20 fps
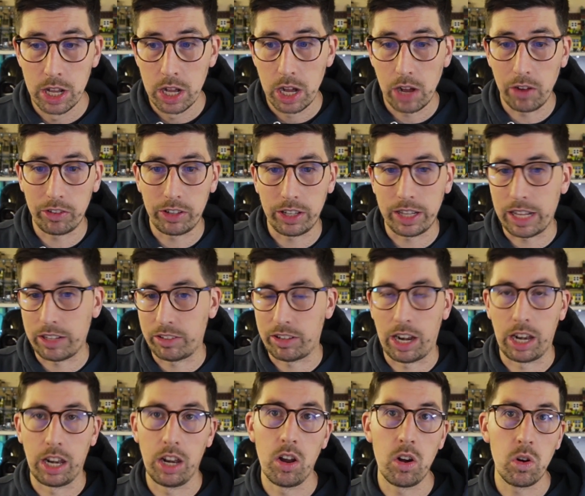Obviously, that's a
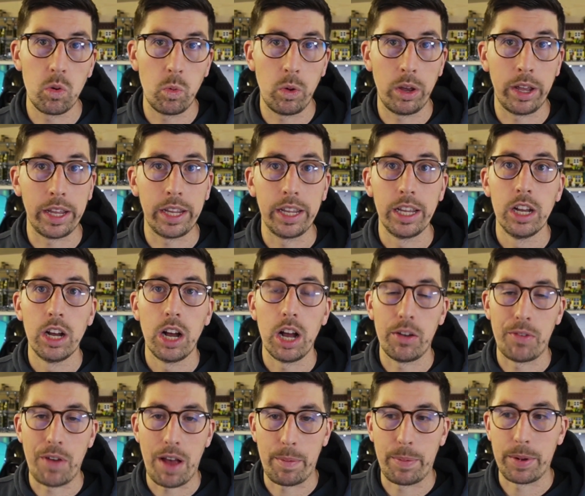long way
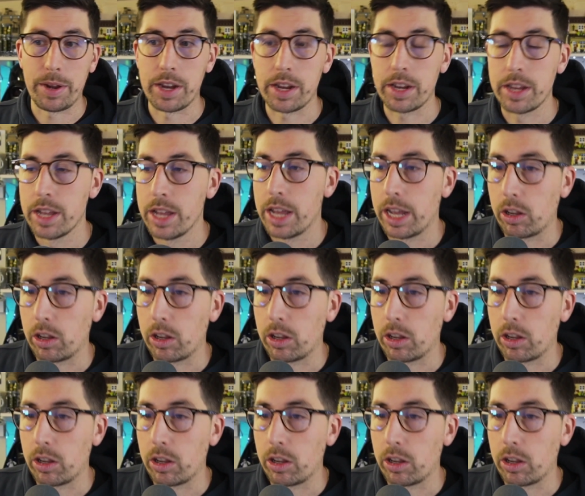of happening,